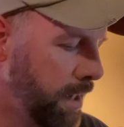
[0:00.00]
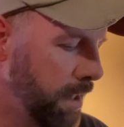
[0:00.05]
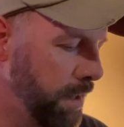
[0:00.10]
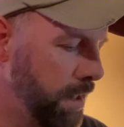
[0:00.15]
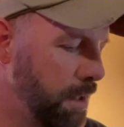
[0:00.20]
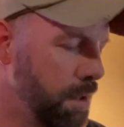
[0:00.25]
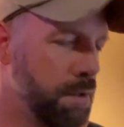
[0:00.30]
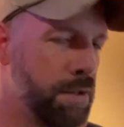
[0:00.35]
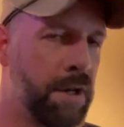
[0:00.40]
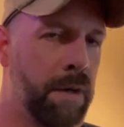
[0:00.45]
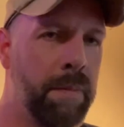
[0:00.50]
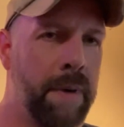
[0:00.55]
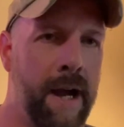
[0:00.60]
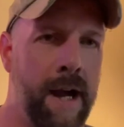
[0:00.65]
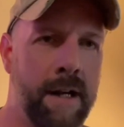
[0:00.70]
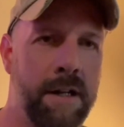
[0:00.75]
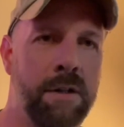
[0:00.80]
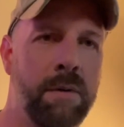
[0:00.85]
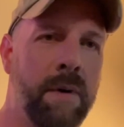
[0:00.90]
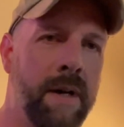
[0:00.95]
Those are
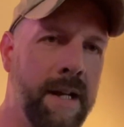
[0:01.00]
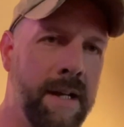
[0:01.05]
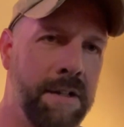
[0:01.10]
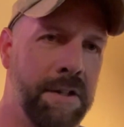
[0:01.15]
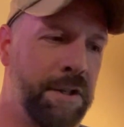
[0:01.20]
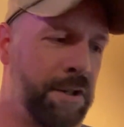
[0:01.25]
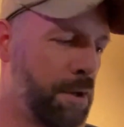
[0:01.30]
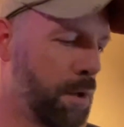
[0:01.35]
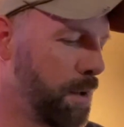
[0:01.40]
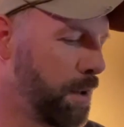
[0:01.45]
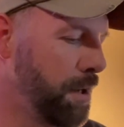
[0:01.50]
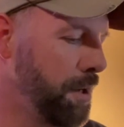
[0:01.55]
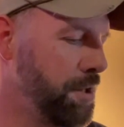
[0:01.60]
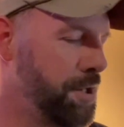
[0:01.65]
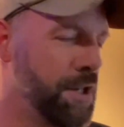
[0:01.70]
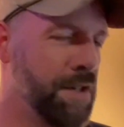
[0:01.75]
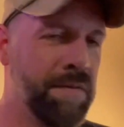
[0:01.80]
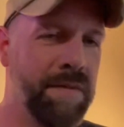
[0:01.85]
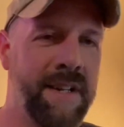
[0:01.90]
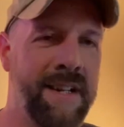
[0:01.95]
packed away in
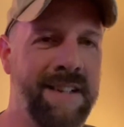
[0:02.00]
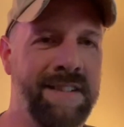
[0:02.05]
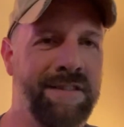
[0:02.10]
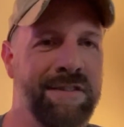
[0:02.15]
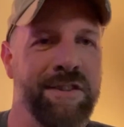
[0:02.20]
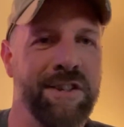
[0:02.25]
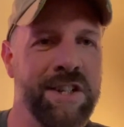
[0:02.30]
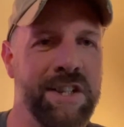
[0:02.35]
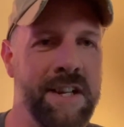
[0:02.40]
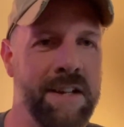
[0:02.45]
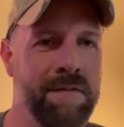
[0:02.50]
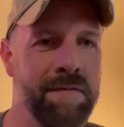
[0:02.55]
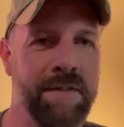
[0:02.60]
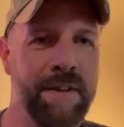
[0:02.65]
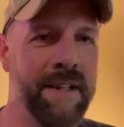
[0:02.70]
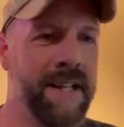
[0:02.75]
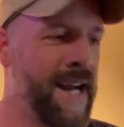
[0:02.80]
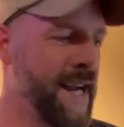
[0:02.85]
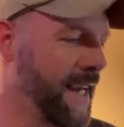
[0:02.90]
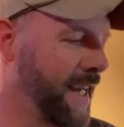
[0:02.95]
storage and I just didn't
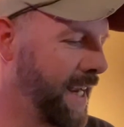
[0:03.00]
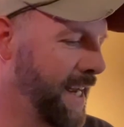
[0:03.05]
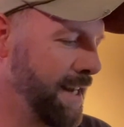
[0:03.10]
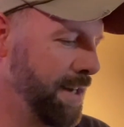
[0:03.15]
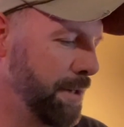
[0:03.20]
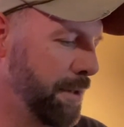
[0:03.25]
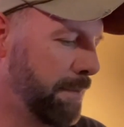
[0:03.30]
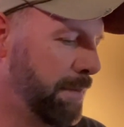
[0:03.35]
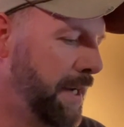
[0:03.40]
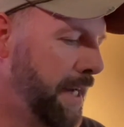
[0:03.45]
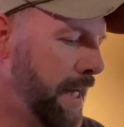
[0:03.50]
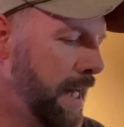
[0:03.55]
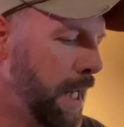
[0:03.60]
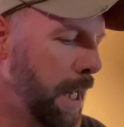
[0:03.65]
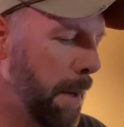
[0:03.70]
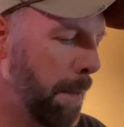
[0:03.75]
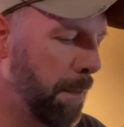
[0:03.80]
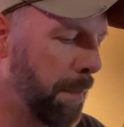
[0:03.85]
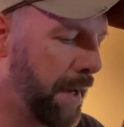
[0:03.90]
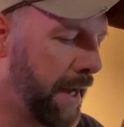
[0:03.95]
feel like getting them.
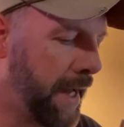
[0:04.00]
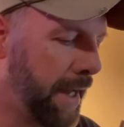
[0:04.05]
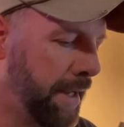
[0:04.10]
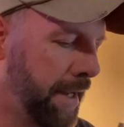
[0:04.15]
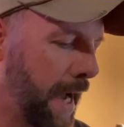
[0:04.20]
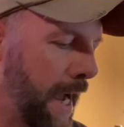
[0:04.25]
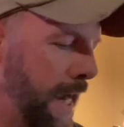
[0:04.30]
But I